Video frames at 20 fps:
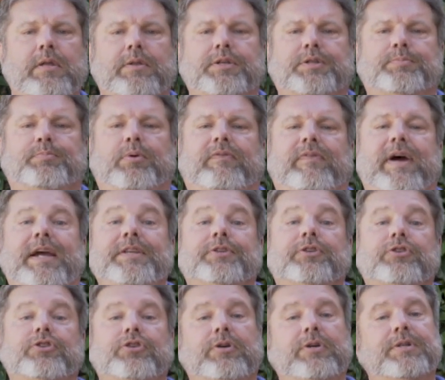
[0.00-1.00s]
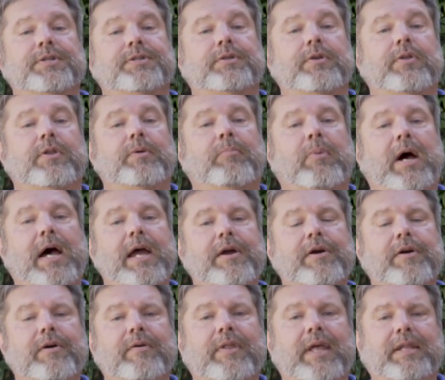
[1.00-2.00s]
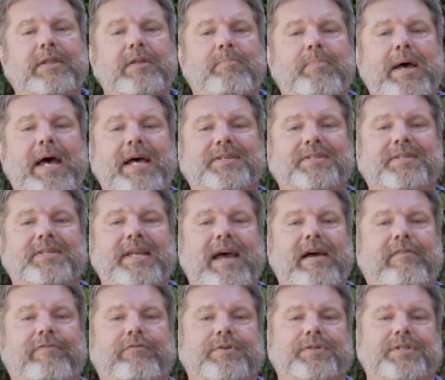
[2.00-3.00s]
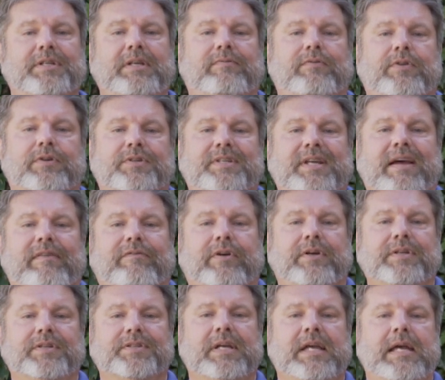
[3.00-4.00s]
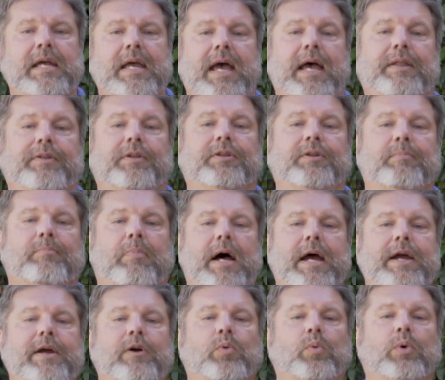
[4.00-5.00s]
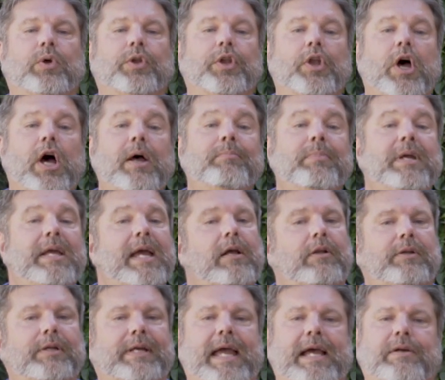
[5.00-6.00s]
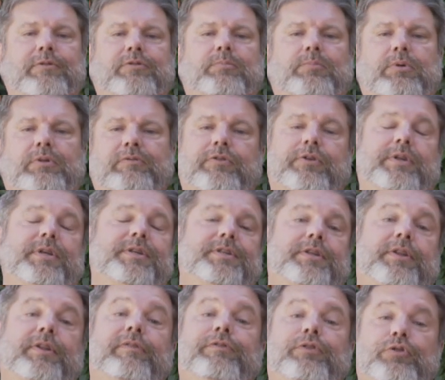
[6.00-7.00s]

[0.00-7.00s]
This provides assurance to the buyer that the past staff received their severance and that the buyer will not be held accountable for this in the